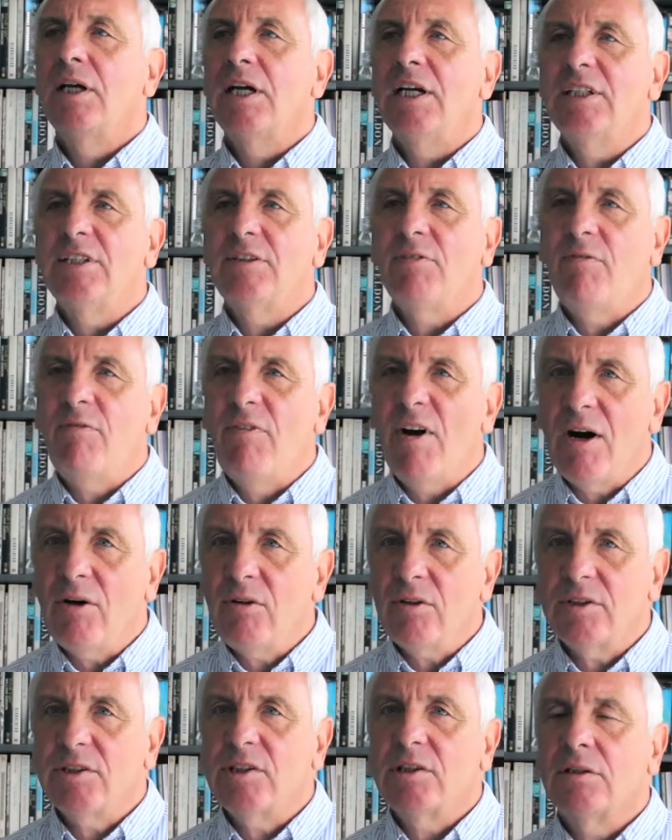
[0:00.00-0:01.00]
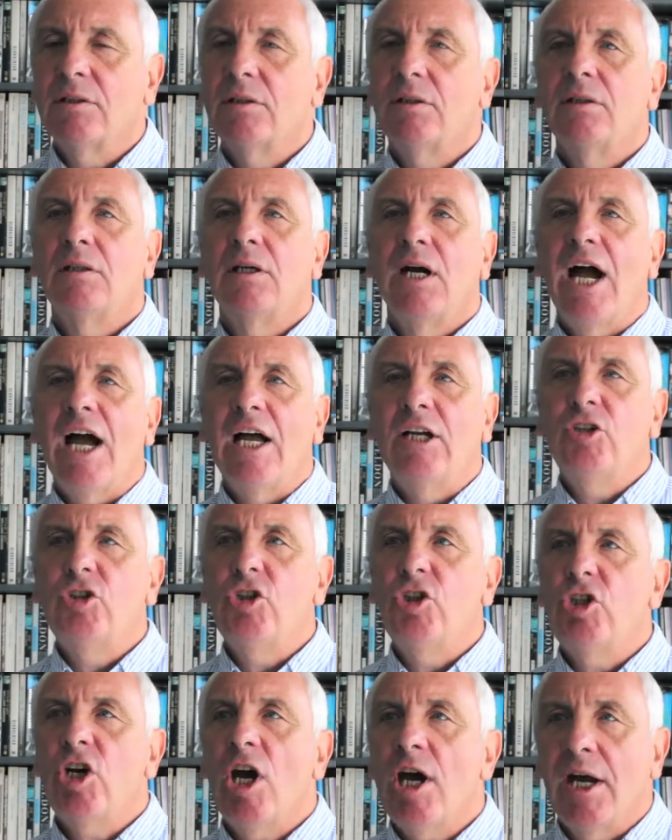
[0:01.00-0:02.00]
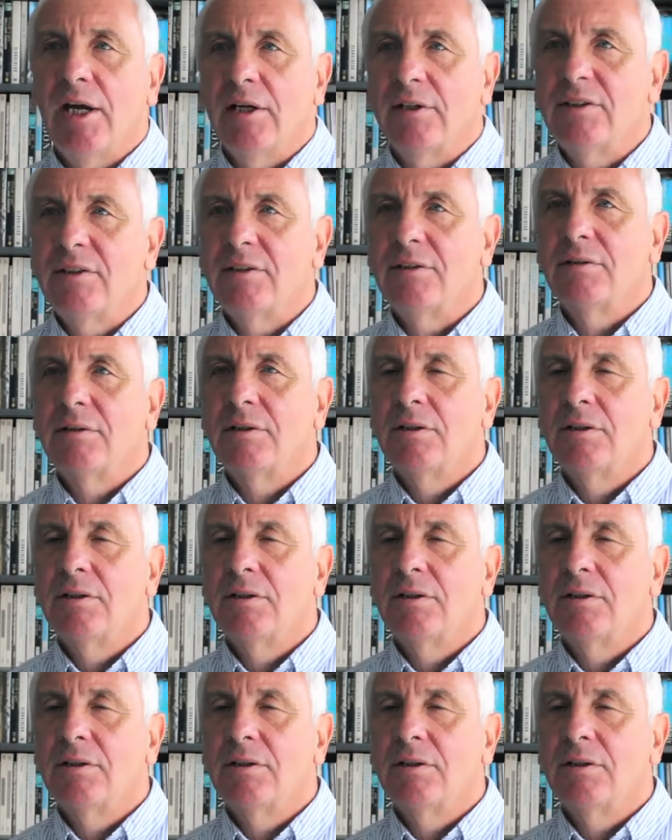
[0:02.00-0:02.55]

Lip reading: is felt and shared.